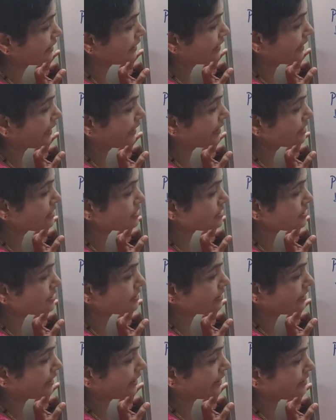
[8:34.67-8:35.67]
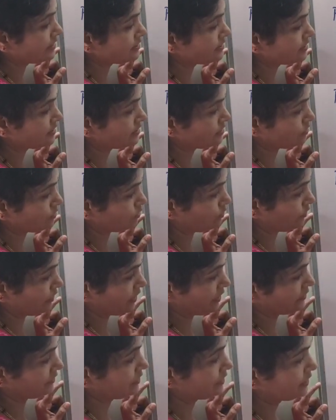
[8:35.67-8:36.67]
8x
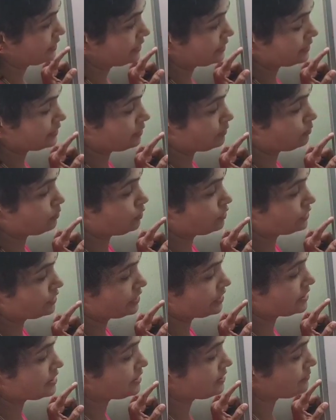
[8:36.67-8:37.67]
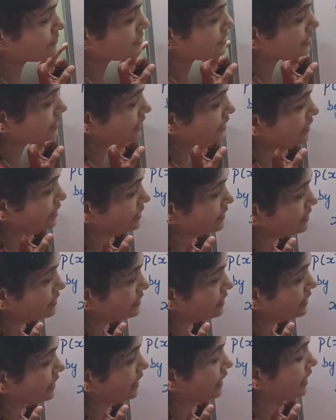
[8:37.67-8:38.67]
square. Now both the terms here
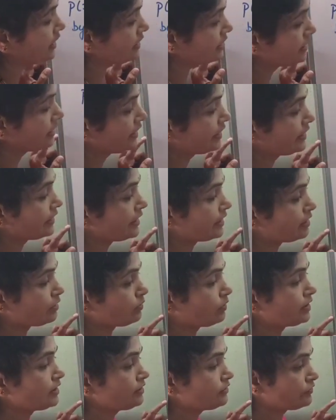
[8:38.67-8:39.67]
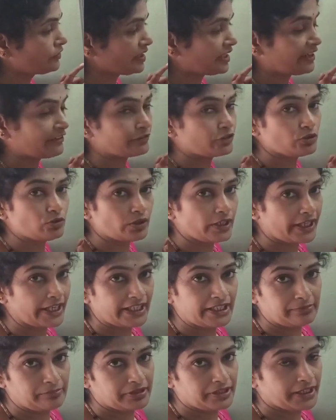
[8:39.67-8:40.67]
are equal, we have to
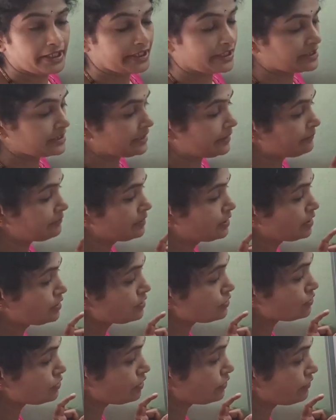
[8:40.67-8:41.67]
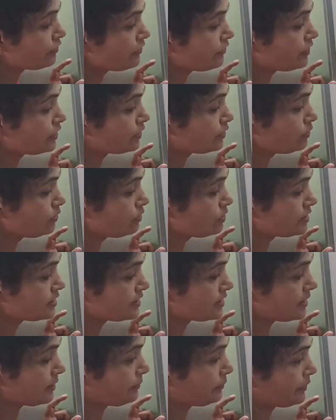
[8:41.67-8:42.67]
eliminate them, so we will do
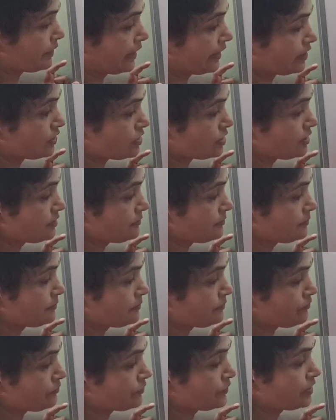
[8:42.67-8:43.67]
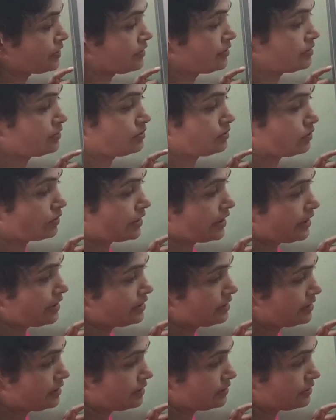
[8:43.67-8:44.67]
subtraction. Okay,
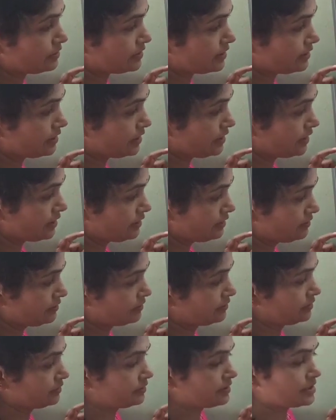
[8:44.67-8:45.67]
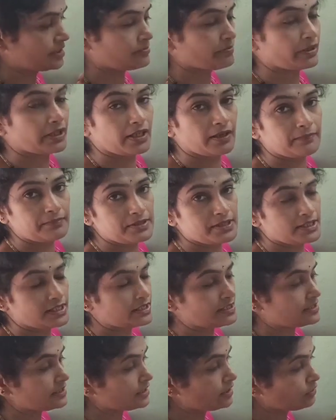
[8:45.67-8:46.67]
so done, this becomes
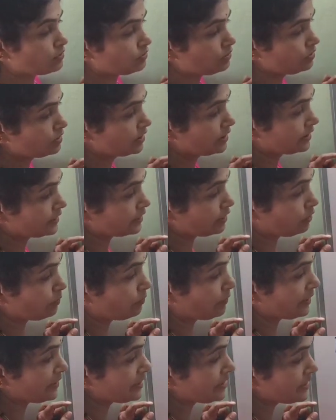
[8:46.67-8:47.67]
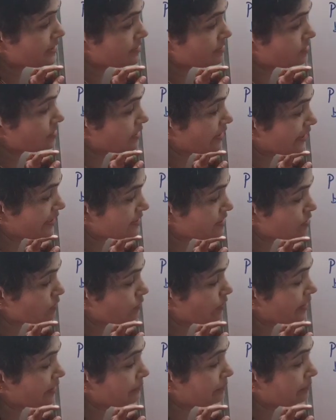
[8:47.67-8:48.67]
0. Now minus 3x
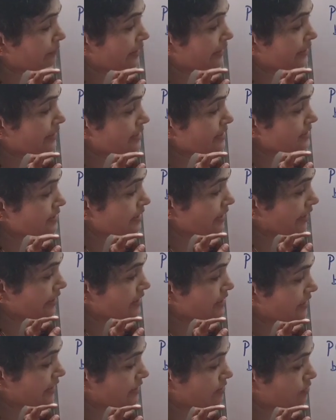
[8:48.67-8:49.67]
square minus 8x